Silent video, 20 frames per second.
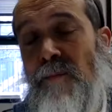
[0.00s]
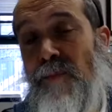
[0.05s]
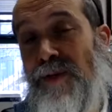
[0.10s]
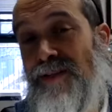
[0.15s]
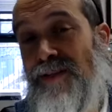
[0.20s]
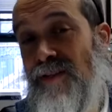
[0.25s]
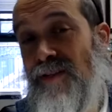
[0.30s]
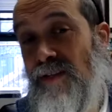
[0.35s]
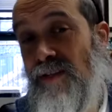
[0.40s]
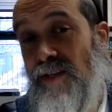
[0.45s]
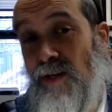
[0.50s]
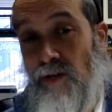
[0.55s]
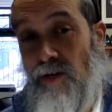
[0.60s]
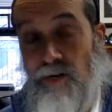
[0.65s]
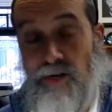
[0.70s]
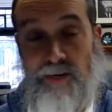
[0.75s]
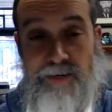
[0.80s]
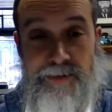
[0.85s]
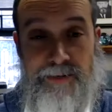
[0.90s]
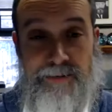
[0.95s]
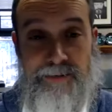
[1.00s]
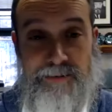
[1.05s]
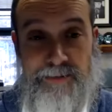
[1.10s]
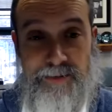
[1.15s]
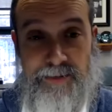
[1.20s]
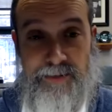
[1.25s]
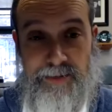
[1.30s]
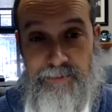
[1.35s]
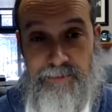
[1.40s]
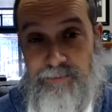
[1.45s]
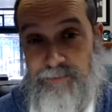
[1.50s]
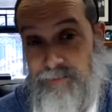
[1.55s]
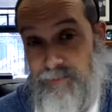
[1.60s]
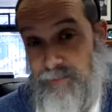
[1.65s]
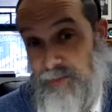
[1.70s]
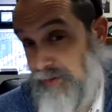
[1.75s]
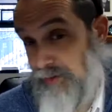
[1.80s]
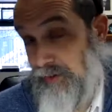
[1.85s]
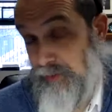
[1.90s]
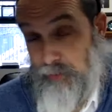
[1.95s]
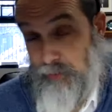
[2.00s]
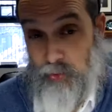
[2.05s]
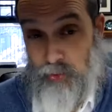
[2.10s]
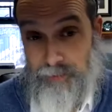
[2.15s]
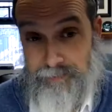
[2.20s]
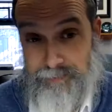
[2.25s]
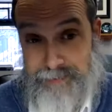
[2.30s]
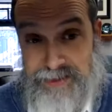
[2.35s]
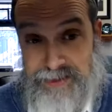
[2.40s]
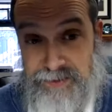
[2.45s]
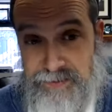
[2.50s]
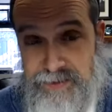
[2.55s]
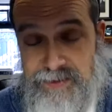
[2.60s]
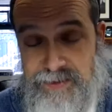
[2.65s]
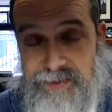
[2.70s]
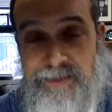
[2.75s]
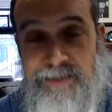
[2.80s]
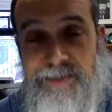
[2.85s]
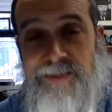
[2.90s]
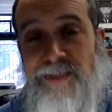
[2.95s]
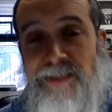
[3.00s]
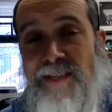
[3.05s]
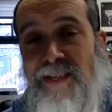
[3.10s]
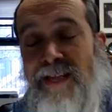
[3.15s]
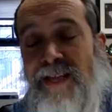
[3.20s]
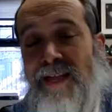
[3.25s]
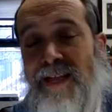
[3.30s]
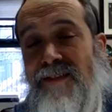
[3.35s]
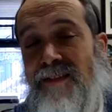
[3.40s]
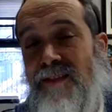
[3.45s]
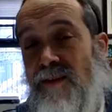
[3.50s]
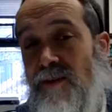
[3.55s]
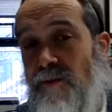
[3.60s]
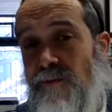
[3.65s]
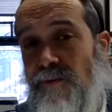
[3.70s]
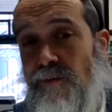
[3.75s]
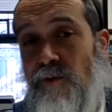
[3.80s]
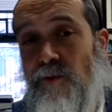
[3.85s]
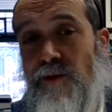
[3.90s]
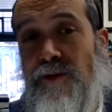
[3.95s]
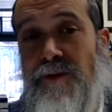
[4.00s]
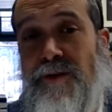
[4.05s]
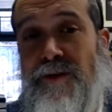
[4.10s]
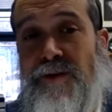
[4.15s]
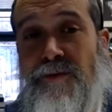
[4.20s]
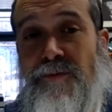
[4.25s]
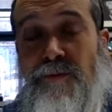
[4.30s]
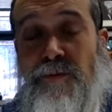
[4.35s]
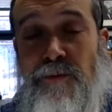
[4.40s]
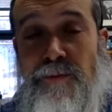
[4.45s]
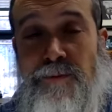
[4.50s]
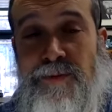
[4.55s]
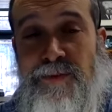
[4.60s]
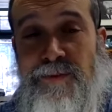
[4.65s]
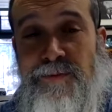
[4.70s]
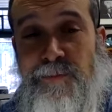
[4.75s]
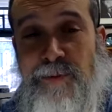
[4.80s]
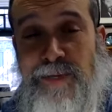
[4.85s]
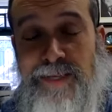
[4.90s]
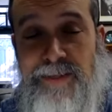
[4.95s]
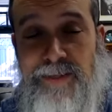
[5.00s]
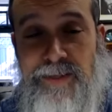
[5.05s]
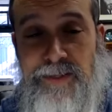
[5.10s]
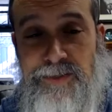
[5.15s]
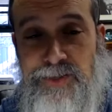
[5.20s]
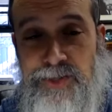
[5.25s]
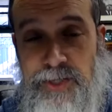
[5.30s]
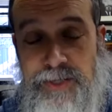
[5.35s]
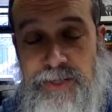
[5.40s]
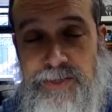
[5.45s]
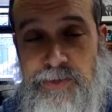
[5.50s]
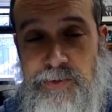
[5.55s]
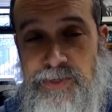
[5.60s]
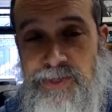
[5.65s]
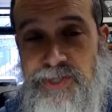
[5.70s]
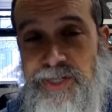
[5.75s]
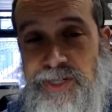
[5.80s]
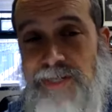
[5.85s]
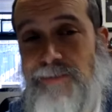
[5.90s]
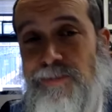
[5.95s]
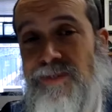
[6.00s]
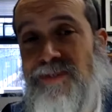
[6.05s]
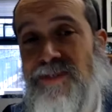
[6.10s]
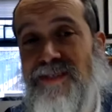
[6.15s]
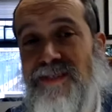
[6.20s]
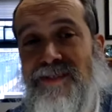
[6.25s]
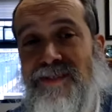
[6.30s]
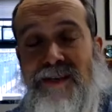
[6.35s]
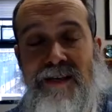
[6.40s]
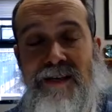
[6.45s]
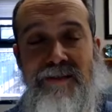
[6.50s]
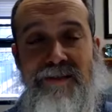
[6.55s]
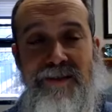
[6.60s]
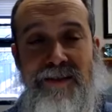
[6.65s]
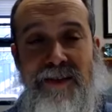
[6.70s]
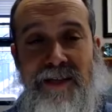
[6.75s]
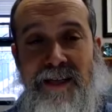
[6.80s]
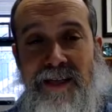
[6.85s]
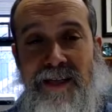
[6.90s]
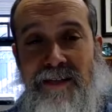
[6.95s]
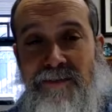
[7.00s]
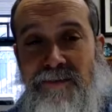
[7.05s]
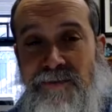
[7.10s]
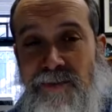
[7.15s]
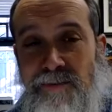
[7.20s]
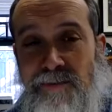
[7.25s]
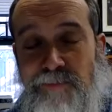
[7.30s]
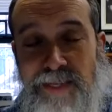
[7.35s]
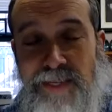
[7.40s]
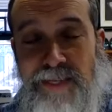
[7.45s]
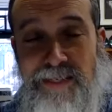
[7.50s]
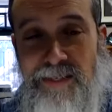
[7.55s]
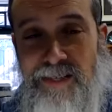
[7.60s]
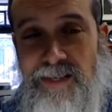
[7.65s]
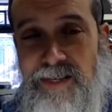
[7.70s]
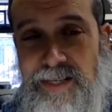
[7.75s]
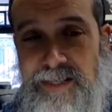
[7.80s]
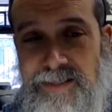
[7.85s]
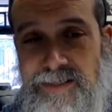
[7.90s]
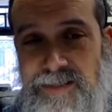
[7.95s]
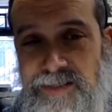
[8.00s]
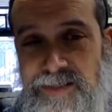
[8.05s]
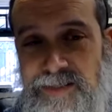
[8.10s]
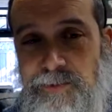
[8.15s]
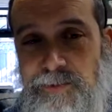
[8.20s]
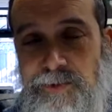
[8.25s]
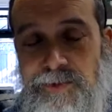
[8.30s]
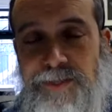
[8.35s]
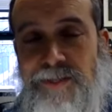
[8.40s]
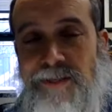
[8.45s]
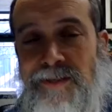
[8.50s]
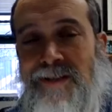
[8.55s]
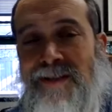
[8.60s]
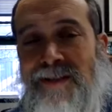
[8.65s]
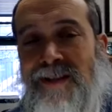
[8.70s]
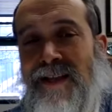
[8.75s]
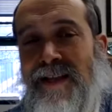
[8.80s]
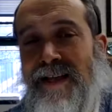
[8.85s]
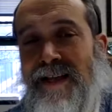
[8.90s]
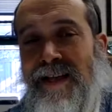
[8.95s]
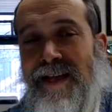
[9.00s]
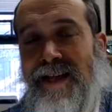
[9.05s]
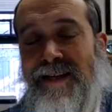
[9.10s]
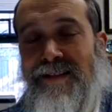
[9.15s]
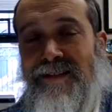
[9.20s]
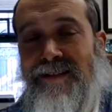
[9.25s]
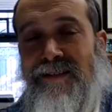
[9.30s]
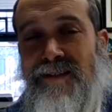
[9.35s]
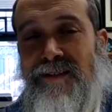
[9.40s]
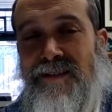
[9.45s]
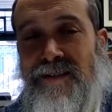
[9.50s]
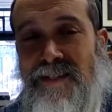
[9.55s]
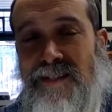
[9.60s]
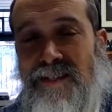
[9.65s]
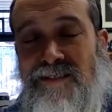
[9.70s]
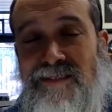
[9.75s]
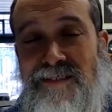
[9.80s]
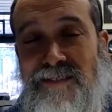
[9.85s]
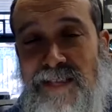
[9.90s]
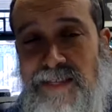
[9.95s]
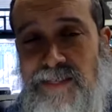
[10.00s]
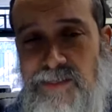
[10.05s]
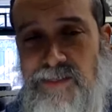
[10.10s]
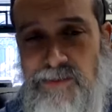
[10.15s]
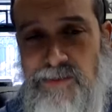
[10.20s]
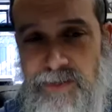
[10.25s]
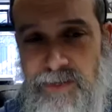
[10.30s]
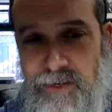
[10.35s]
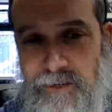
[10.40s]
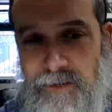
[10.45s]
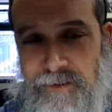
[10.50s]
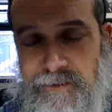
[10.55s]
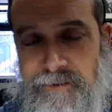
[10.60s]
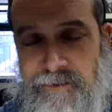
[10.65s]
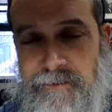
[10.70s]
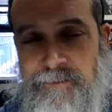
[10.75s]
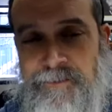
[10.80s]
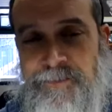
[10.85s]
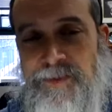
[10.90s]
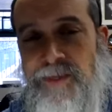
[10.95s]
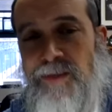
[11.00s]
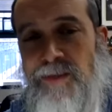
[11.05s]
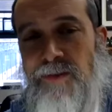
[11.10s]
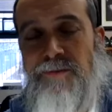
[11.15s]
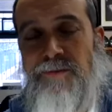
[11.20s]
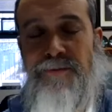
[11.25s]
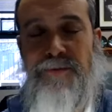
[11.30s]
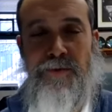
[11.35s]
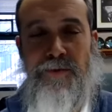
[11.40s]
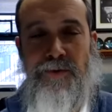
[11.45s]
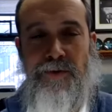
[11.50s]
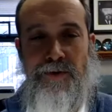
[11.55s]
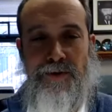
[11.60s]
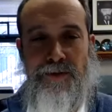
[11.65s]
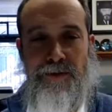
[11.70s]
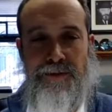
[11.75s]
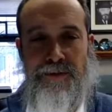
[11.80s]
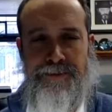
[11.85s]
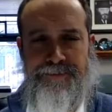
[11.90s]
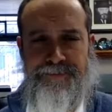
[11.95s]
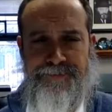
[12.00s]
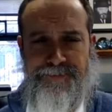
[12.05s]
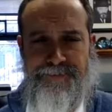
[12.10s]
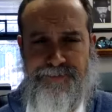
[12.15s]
but they are um, they're all mitzvahs and therefore for if my non-Jewish neighbor sits down to have bacon and eggs this morning and says, Thank you, God, for